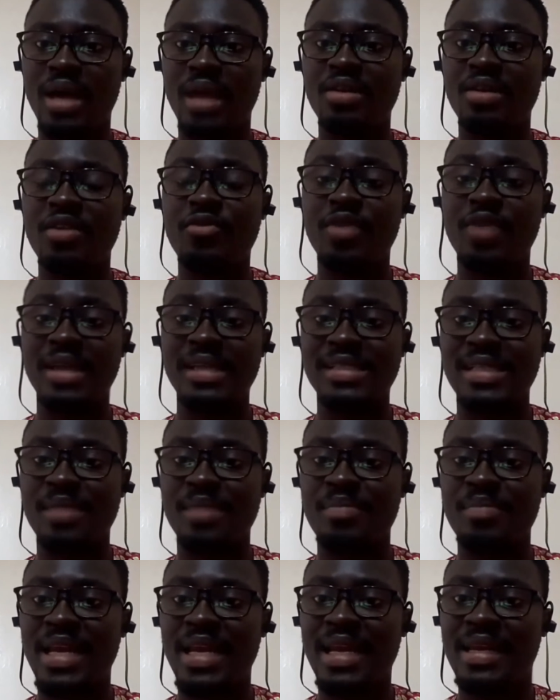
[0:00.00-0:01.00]
unlawful
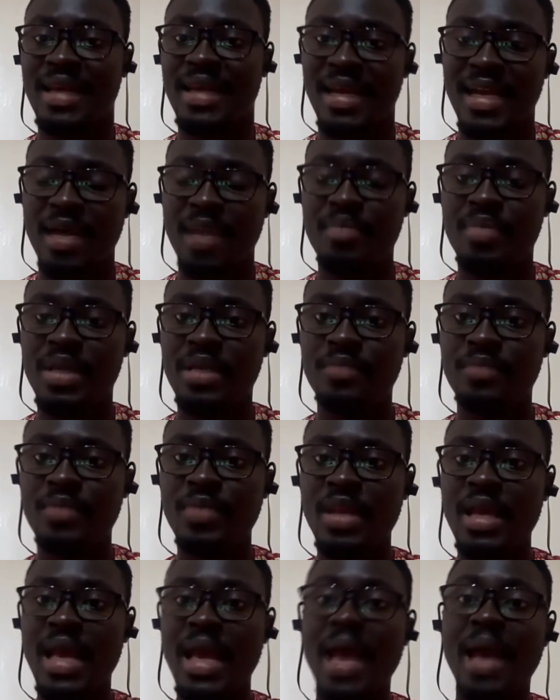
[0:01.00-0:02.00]
assembly and the other being
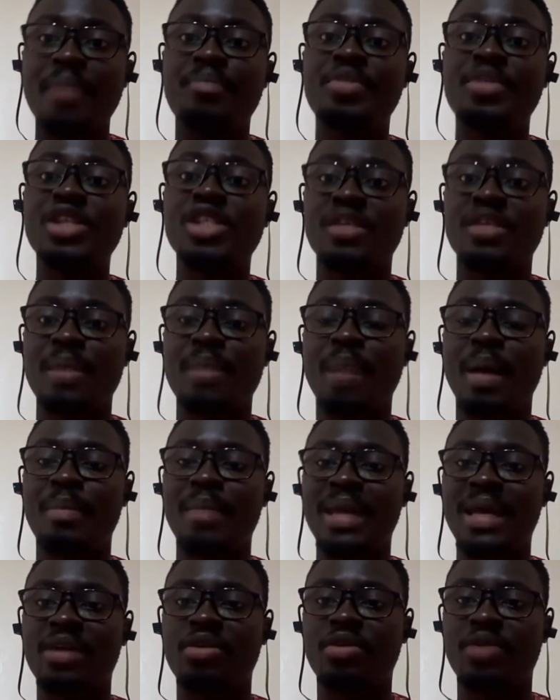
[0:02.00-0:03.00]
a breach of the
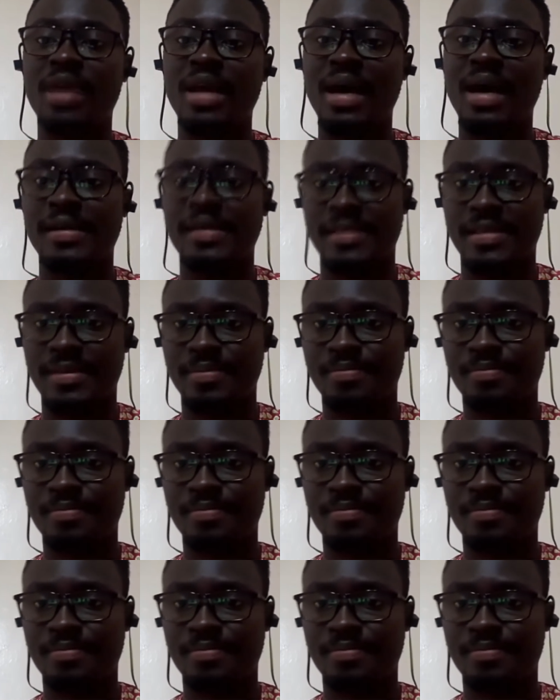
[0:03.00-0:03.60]
Public Order Act.